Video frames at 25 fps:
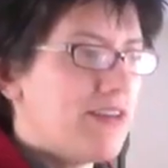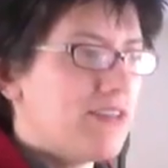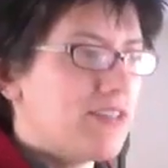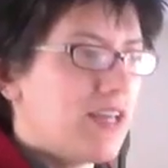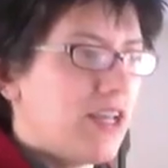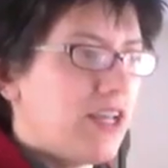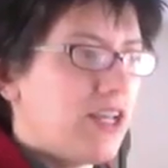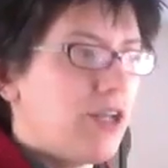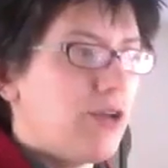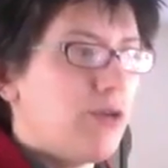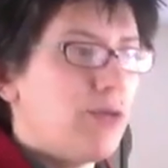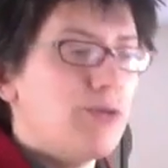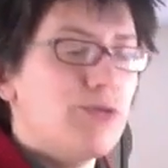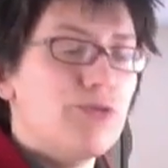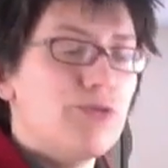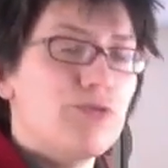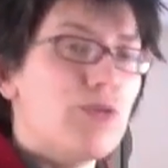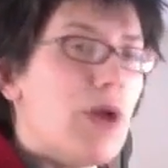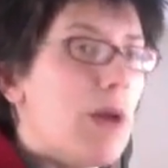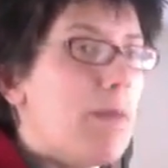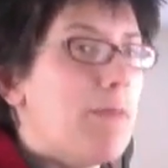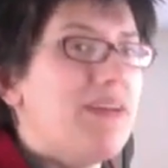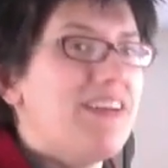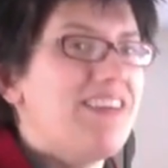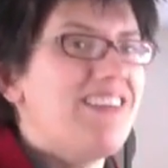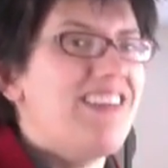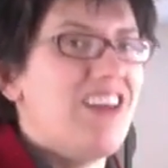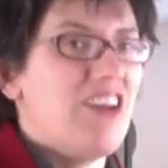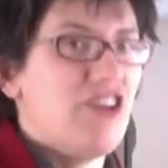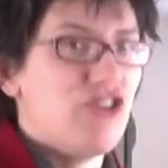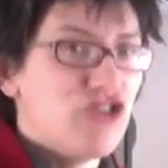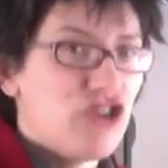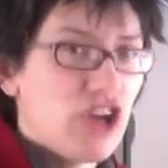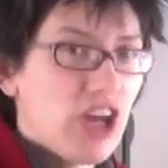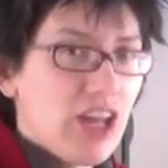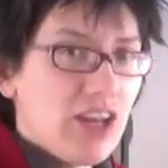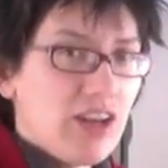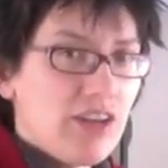is I use
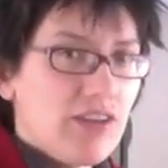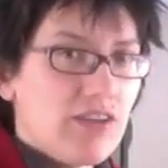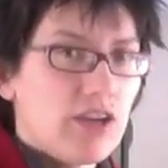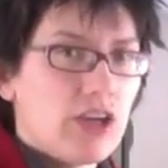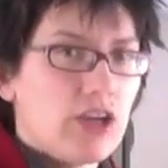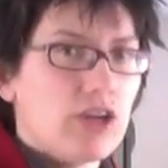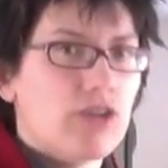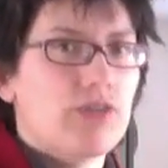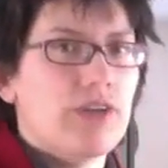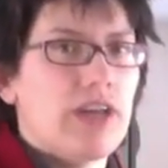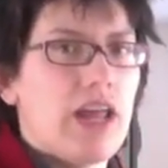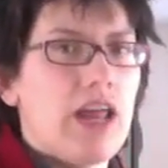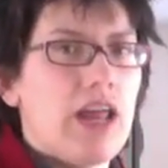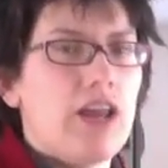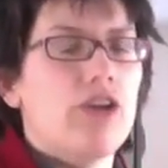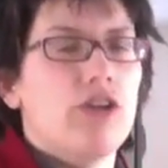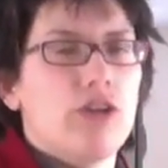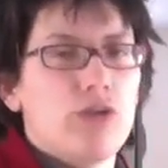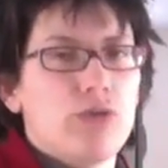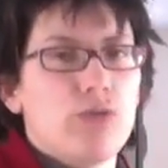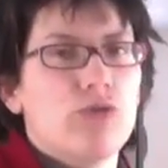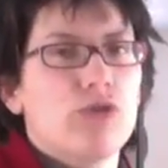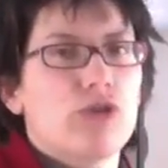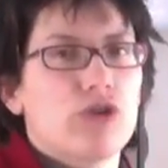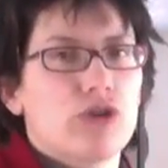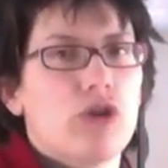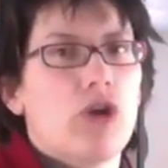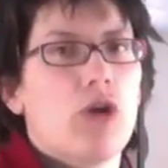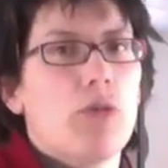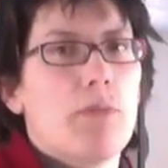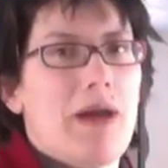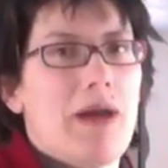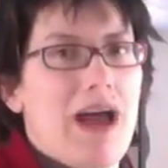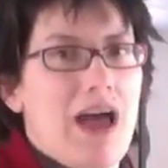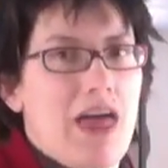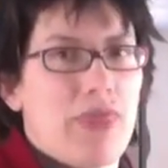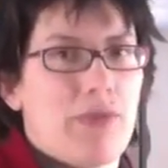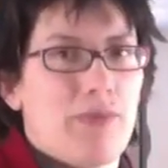repetition to create new neural
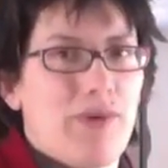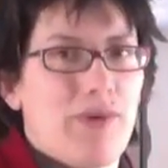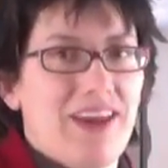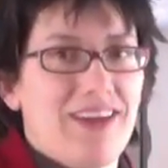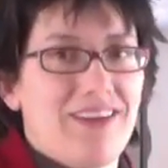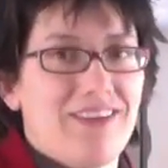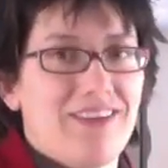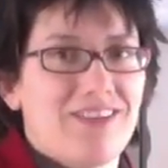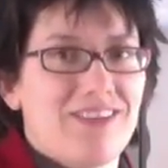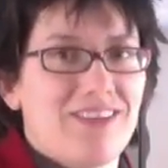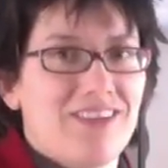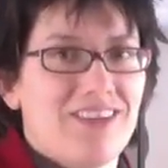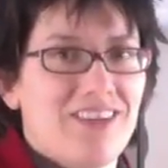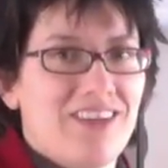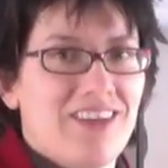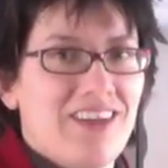pathways.